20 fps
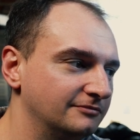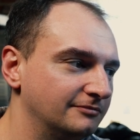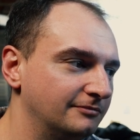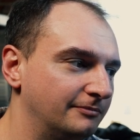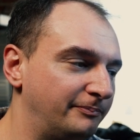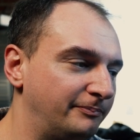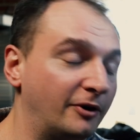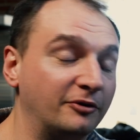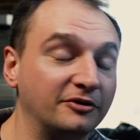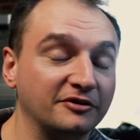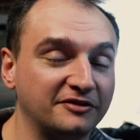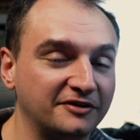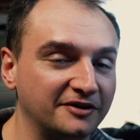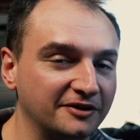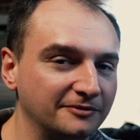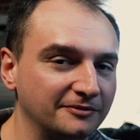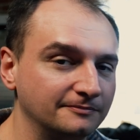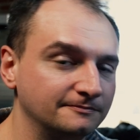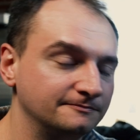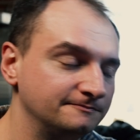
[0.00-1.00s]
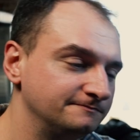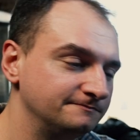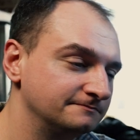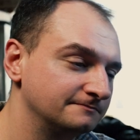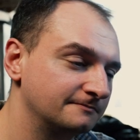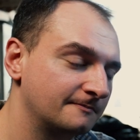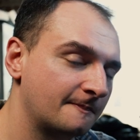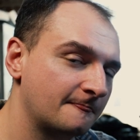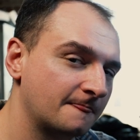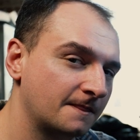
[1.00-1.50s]
bonus tip:
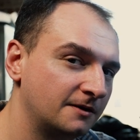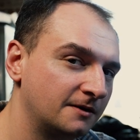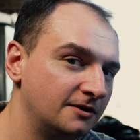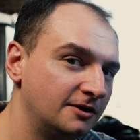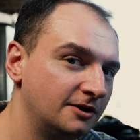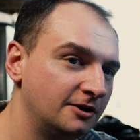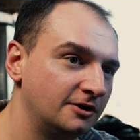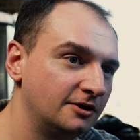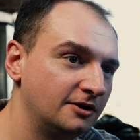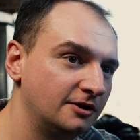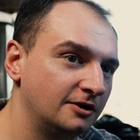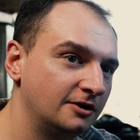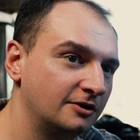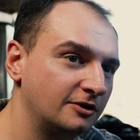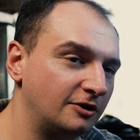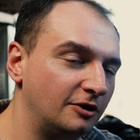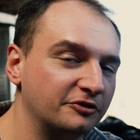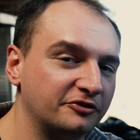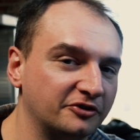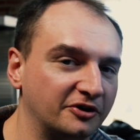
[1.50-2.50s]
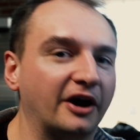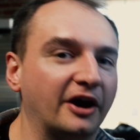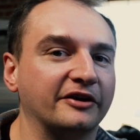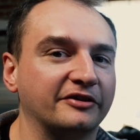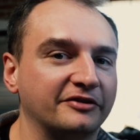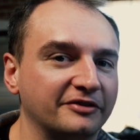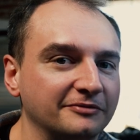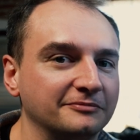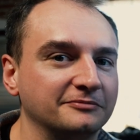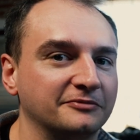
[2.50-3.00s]
close your
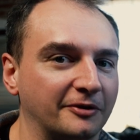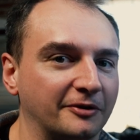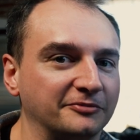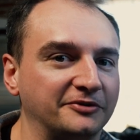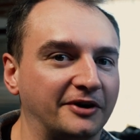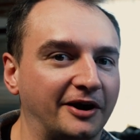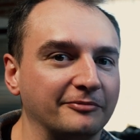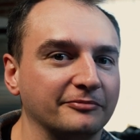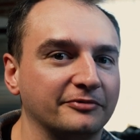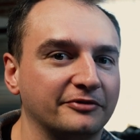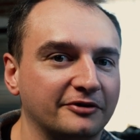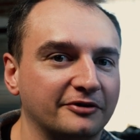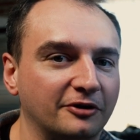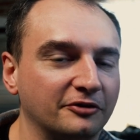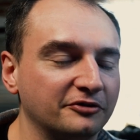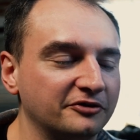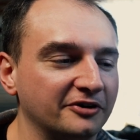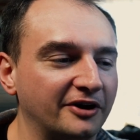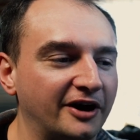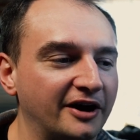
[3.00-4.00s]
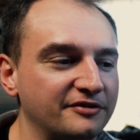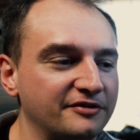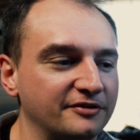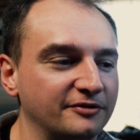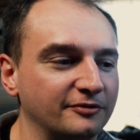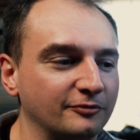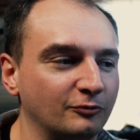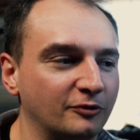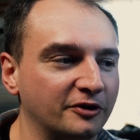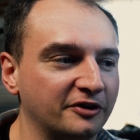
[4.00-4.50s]
eyes sometimes. Close your eyes,
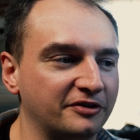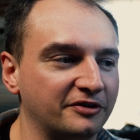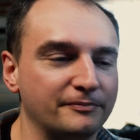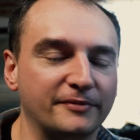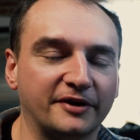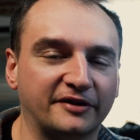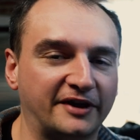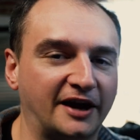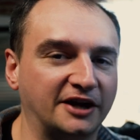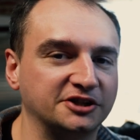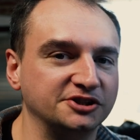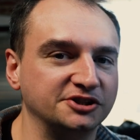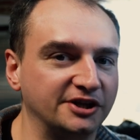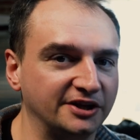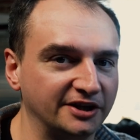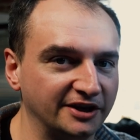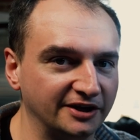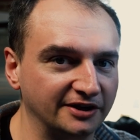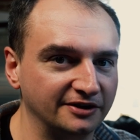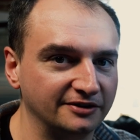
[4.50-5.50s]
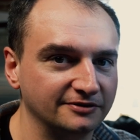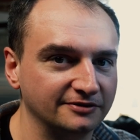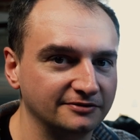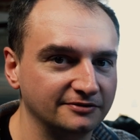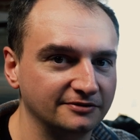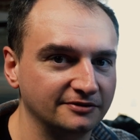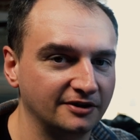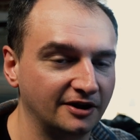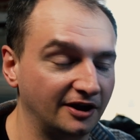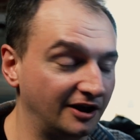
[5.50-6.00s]
and what does the mix actually need?
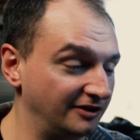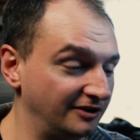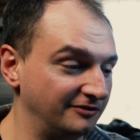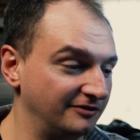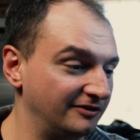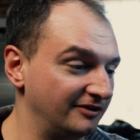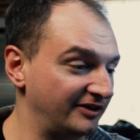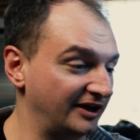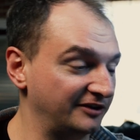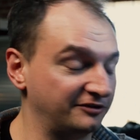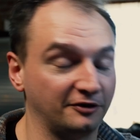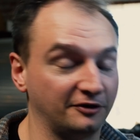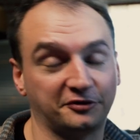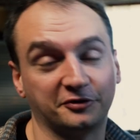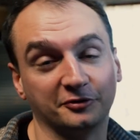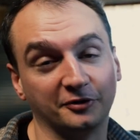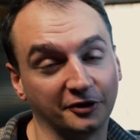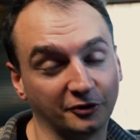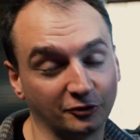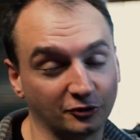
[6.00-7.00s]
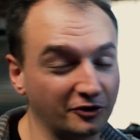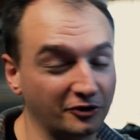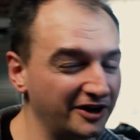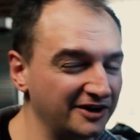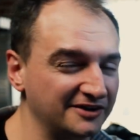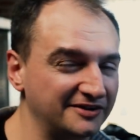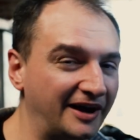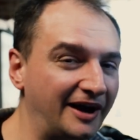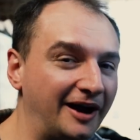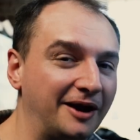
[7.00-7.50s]
And that's also a
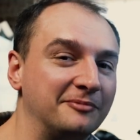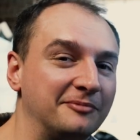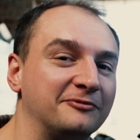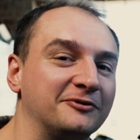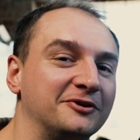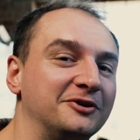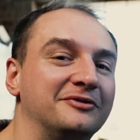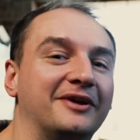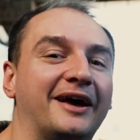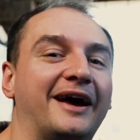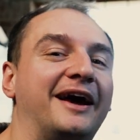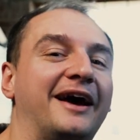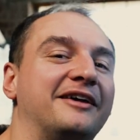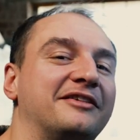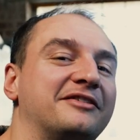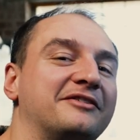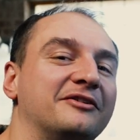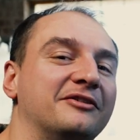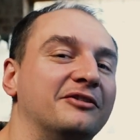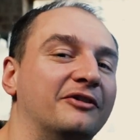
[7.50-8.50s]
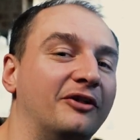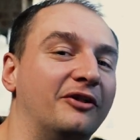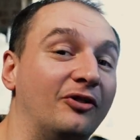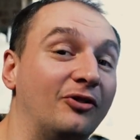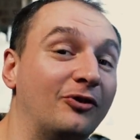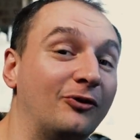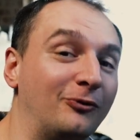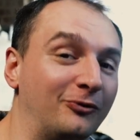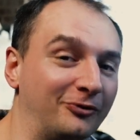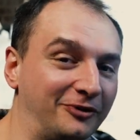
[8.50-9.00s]
great time for you to ask the
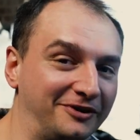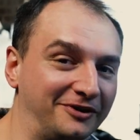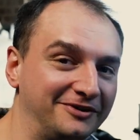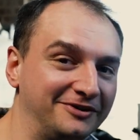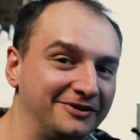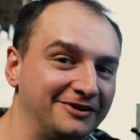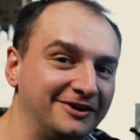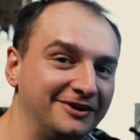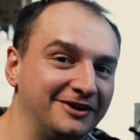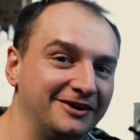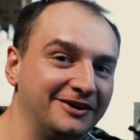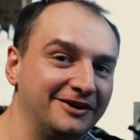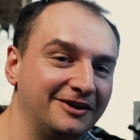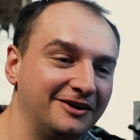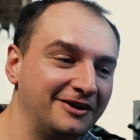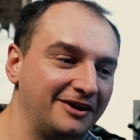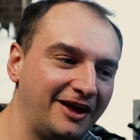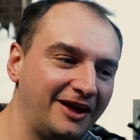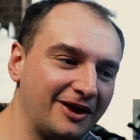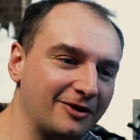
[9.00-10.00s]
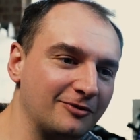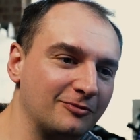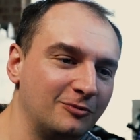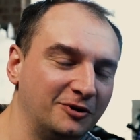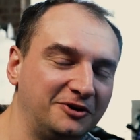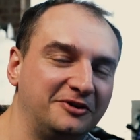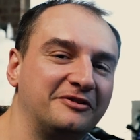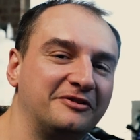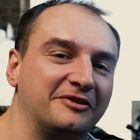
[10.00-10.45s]
Lord, hey, what does